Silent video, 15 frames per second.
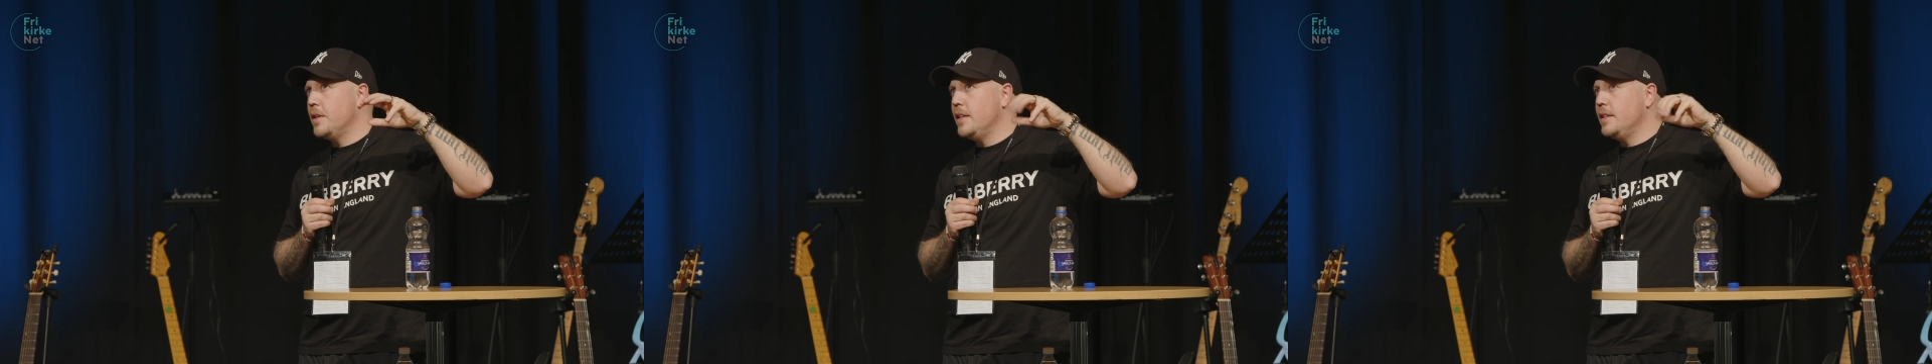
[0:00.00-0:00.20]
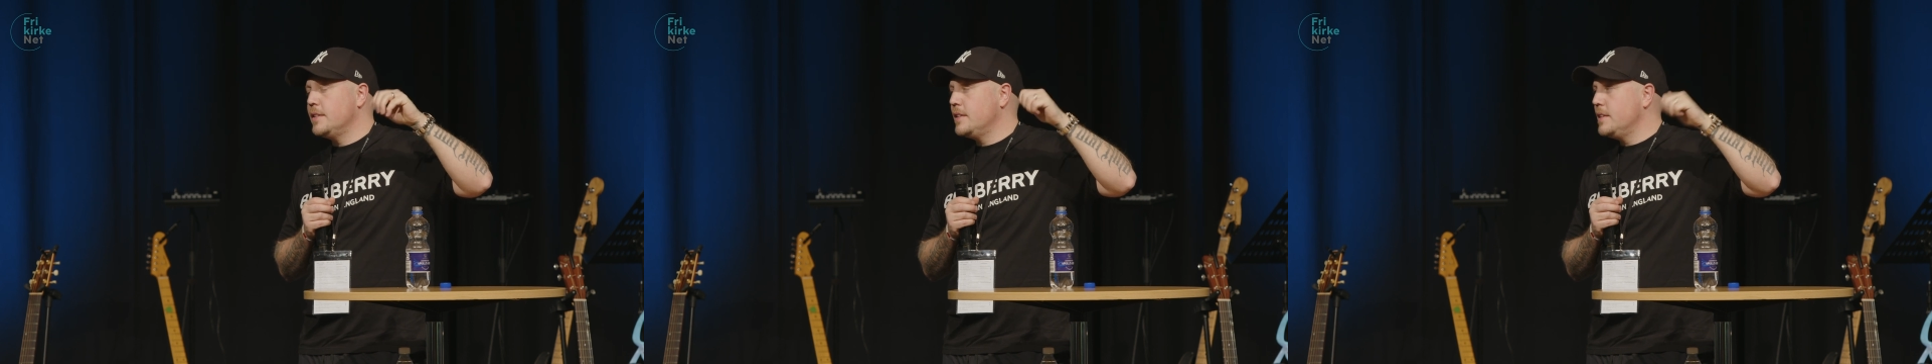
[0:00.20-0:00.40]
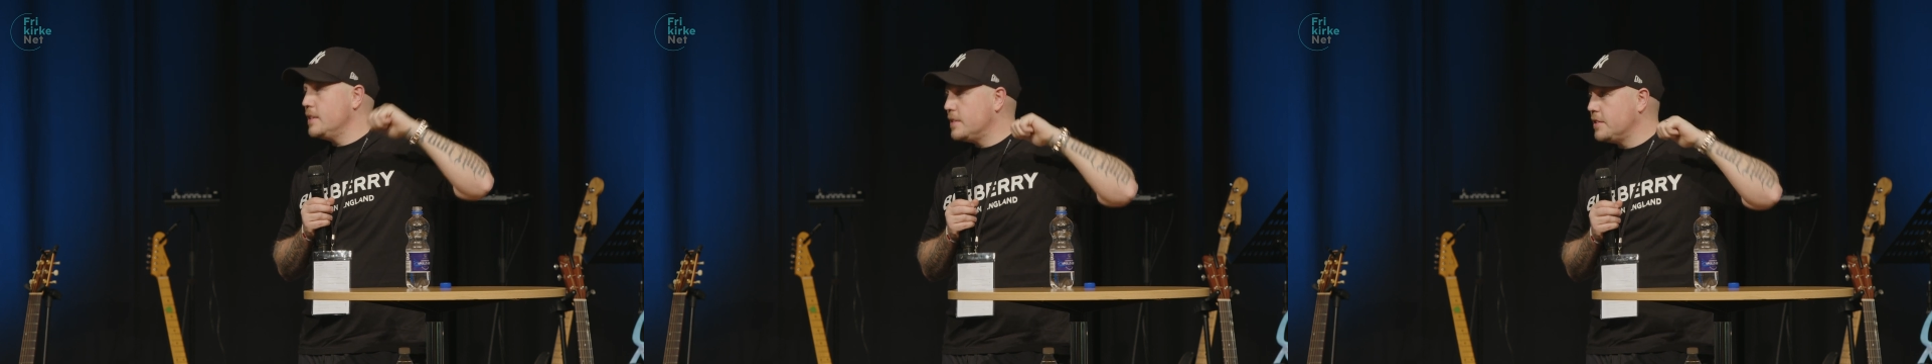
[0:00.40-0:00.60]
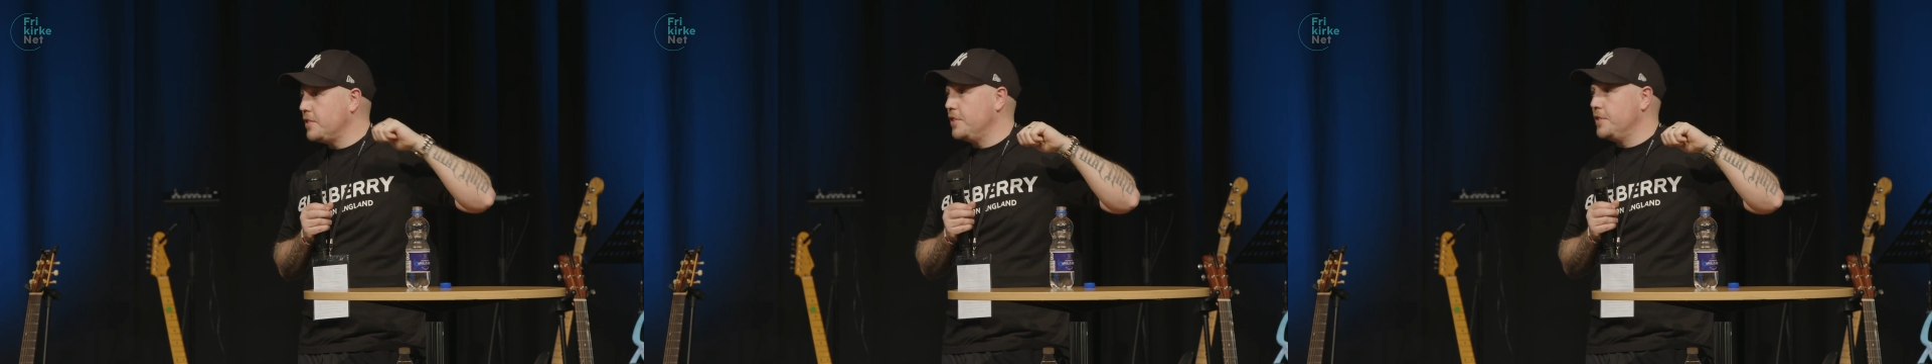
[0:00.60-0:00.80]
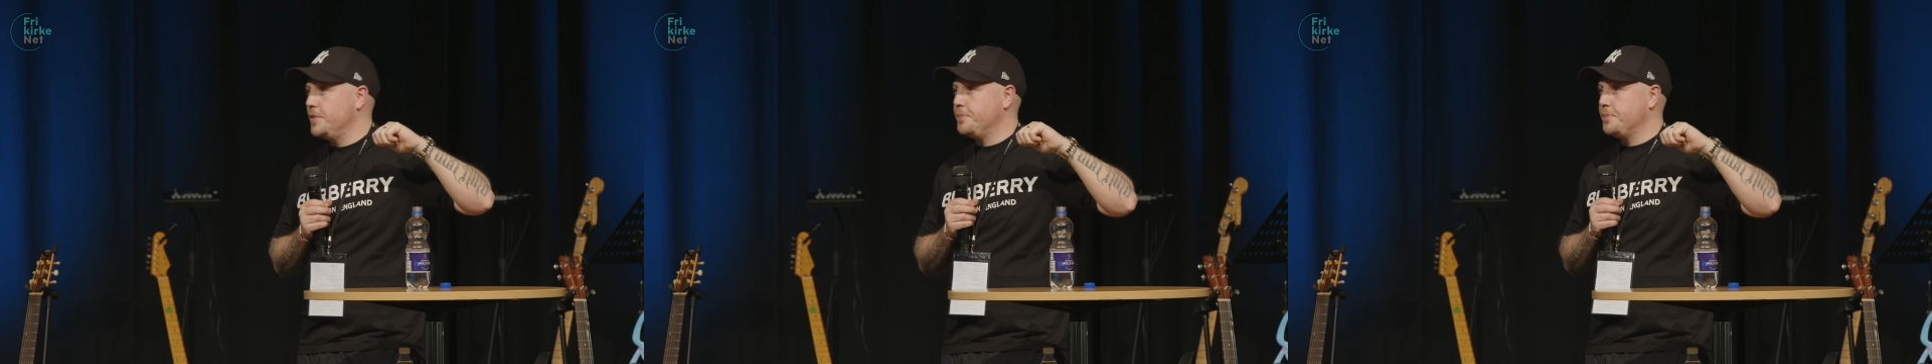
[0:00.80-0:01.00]

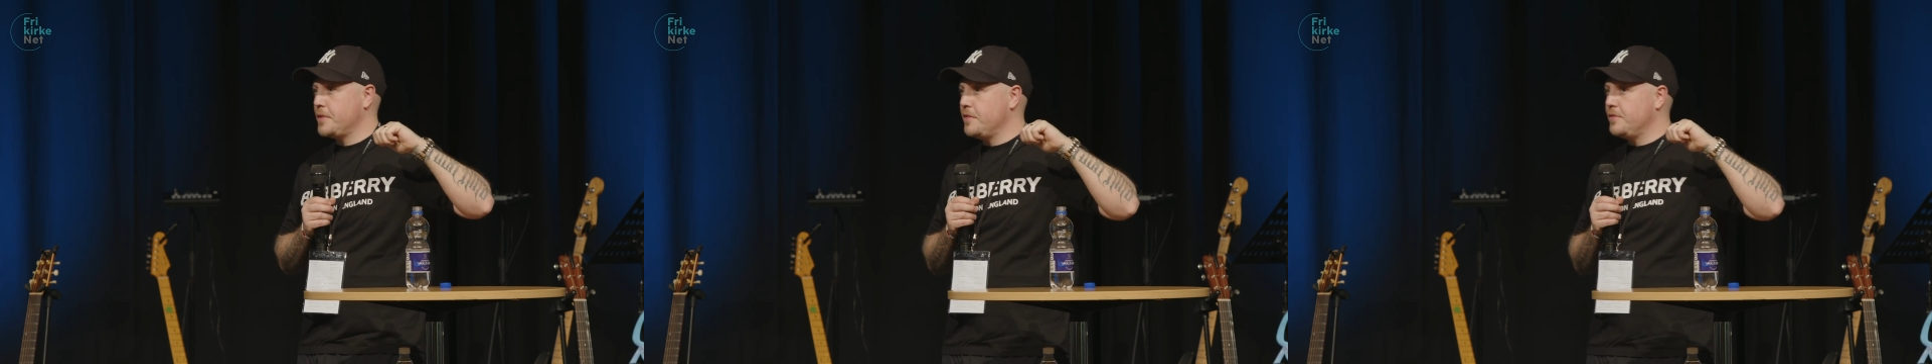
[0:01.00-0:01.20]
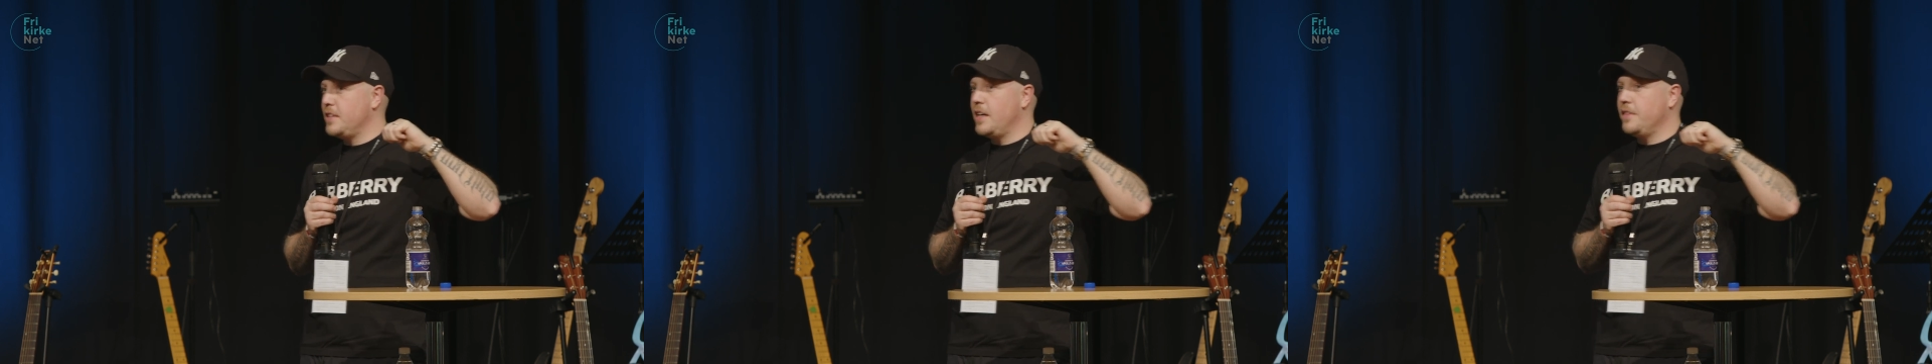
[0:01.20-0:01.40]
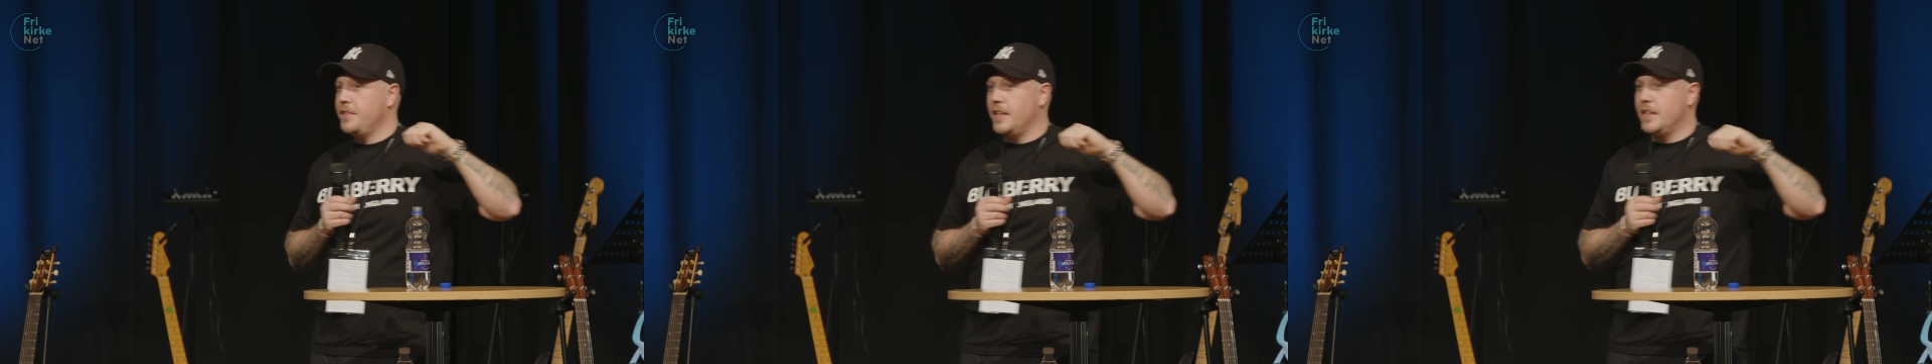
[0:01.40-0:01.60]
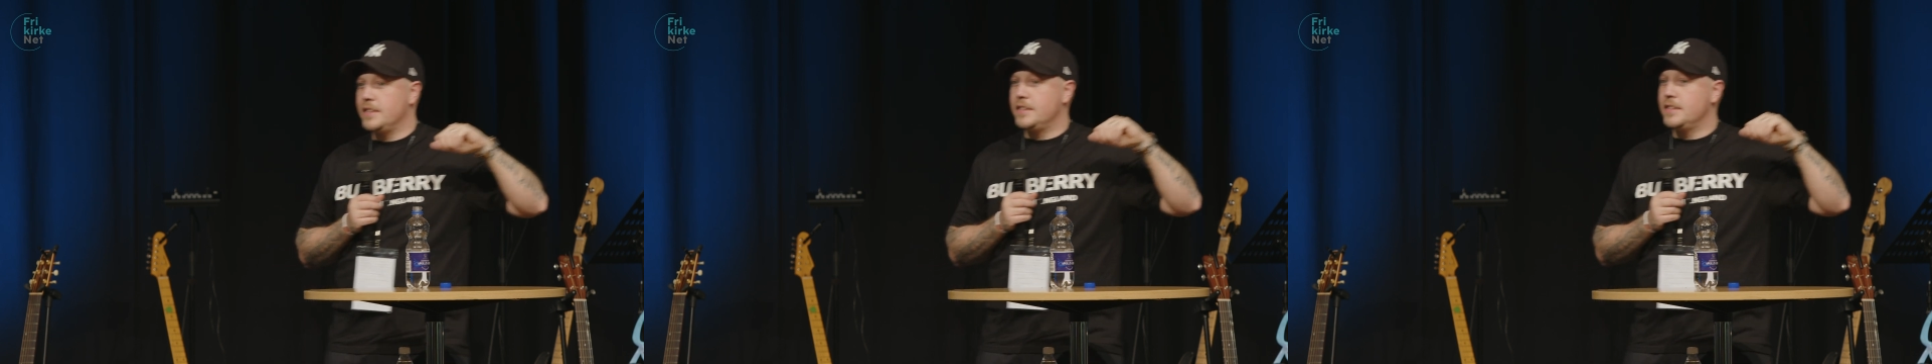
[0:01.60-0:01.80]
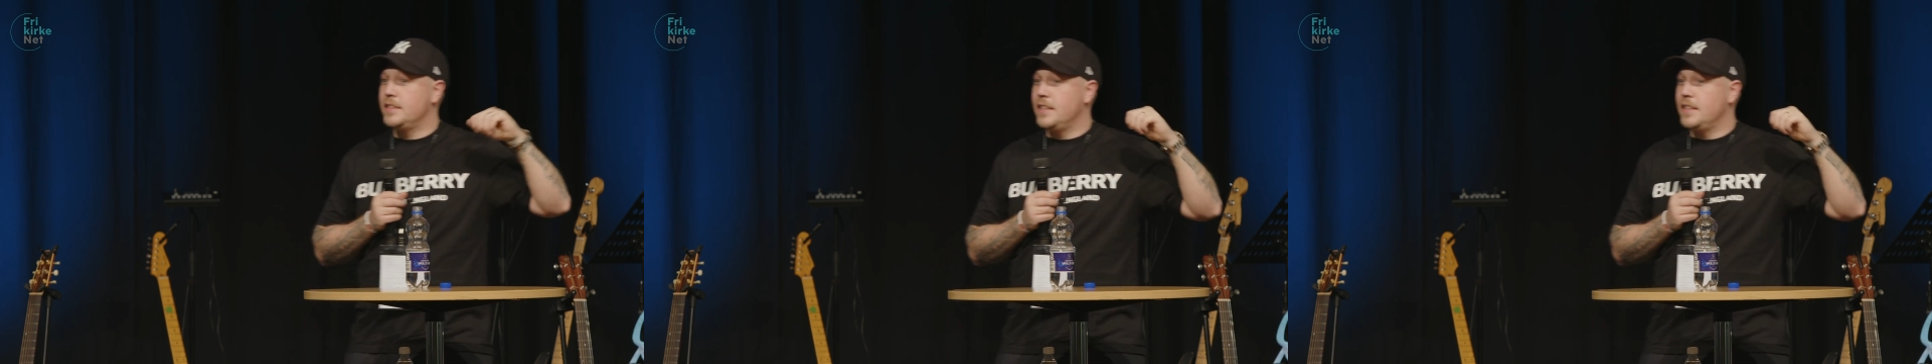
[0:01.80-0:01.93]
sister Flavia,